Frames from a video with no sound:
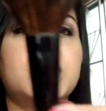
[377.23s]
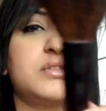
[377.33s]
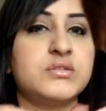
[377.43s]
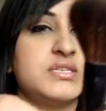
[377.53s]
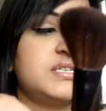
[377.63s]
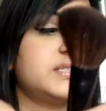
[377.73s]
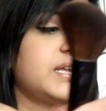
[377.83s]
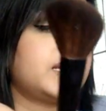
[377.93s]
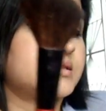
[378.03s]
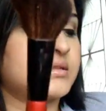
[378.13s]
Okay, so this is
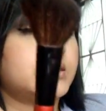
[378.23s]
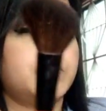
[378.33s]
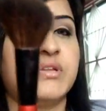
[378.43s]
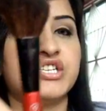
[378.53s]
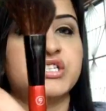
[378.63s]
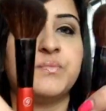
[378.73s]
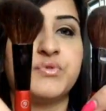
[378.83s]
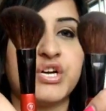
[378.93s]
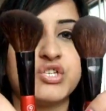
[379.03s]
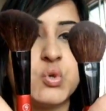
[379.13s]
like the blusher
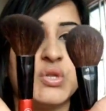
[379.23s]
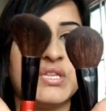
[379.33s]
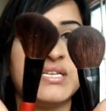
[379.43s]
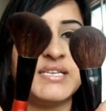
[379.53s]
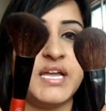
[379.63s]
brush, only thing is